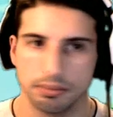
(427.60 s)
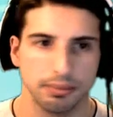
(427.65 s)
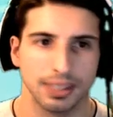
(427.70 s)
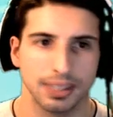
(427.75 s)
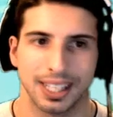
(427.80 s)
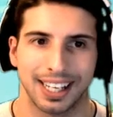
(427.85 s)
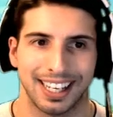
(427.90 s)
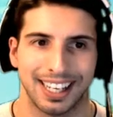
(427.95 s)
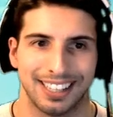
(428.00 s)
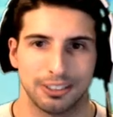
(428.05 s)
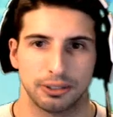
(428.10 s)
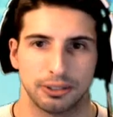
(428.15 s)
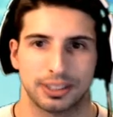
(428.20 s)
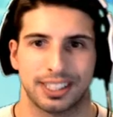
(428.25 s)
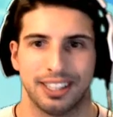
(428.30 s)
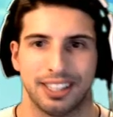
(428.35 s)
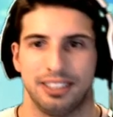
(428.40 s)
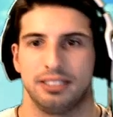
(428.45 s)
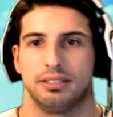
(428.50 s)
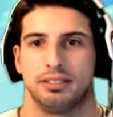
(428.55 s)
I don't
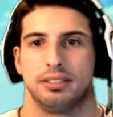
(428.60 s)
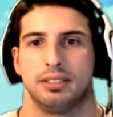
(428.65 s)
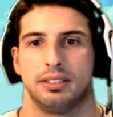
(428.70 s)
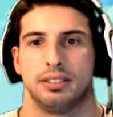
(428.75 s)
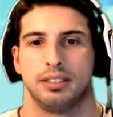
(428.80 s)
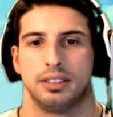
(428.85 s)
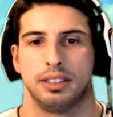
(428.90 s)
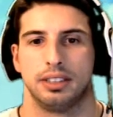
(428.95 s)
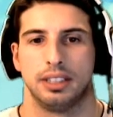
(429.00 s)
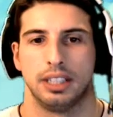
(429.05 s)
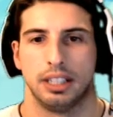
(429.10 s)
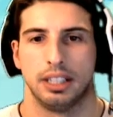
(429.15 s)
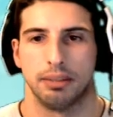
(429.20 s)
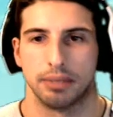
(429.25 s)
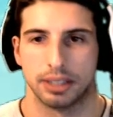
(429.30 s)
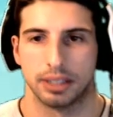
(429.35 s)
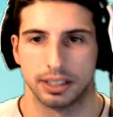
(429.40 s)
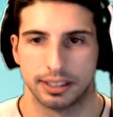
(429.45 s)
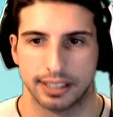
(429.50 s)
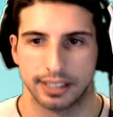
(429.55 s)
care. I'm
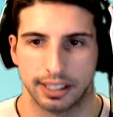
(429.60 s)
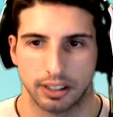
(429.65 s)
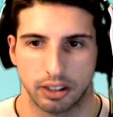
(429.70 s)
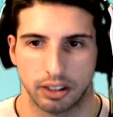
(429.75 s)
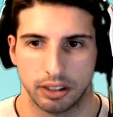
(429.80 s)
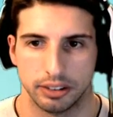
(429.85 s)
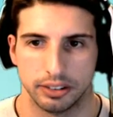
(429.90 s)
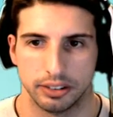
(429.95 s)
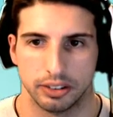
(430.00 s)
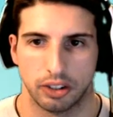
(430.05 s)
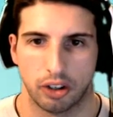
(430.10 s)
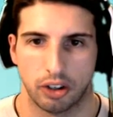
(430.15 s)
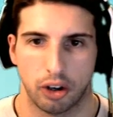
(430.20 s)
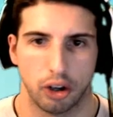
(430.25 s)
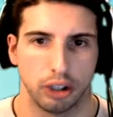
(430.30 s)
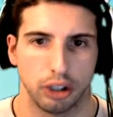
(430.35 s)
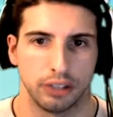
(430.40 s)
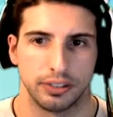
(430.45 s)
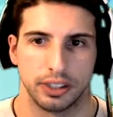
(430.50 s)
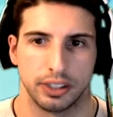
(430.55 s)
gonna take on
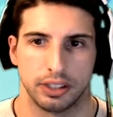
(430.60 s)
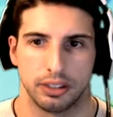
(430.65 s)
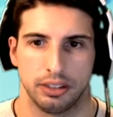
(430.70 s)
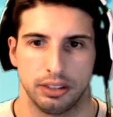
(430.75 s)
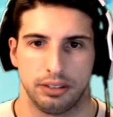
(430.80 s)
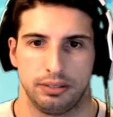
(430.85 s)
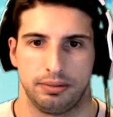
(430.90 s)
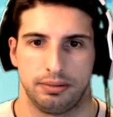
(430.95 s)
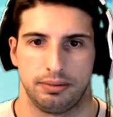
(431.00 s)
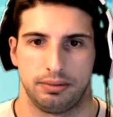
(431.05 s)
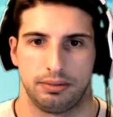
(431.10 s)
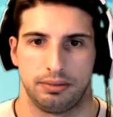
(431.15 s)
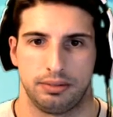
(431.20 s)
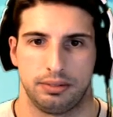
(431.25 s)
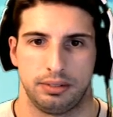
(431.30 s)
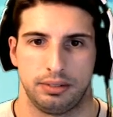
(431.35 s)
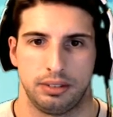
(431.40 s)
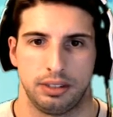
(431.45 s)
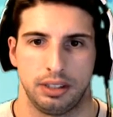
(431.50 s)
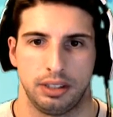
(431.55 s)
all of y'all.
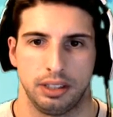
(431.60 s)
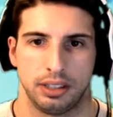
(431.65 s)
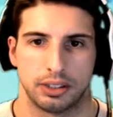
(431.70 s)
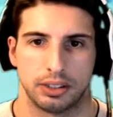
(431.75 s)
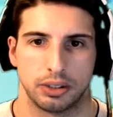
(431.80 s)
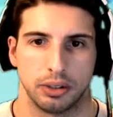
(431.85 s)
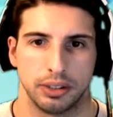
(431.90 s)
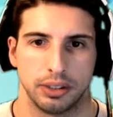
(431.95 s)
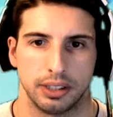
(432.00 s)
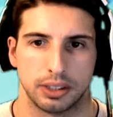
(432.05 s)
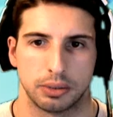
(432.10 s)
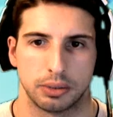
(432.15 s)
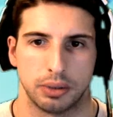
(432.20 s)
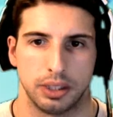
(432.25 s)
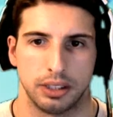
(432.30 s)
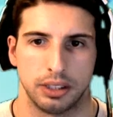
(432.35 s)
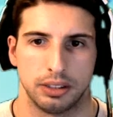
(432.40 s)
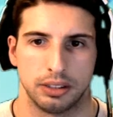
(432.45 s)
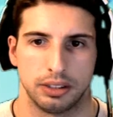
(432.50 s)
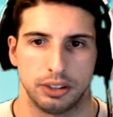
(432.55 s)
Let's go this
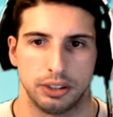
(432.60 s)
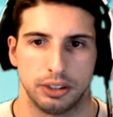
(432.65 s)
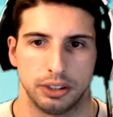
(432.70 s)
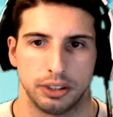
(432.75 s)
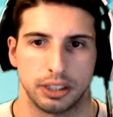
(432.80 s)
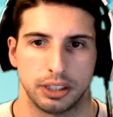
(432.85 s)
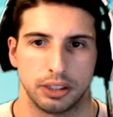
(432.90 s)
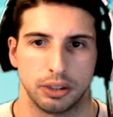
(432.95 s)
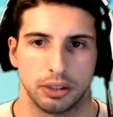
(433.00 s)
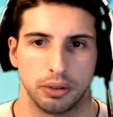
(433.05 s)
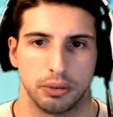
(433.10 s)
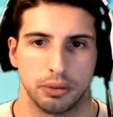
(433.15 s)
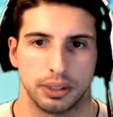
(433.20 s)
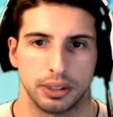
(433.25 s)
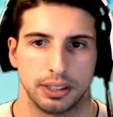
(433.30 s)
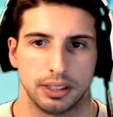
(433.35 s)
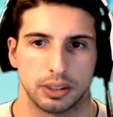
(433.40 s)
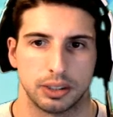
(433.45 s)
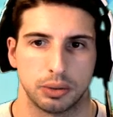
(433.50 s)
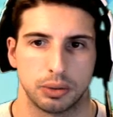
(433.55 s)
one. You're gonna go with
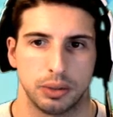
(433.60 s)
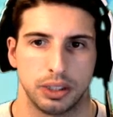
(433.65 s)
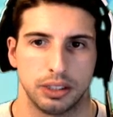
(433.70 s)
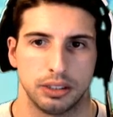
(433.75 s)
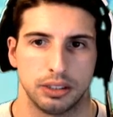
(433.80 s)
this one.